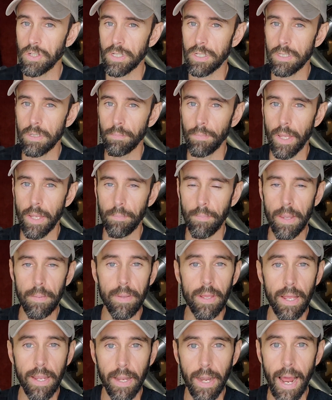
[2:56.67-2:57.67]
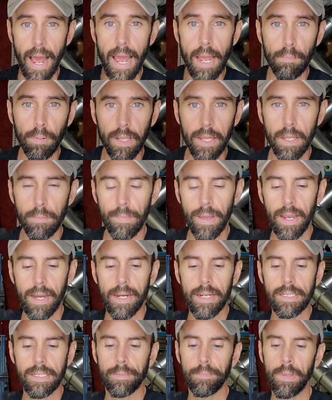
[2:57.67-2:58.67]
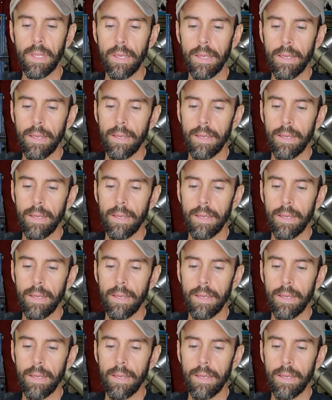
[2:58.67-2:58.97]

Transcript: just some, like, maybe like an eye blink mechanism,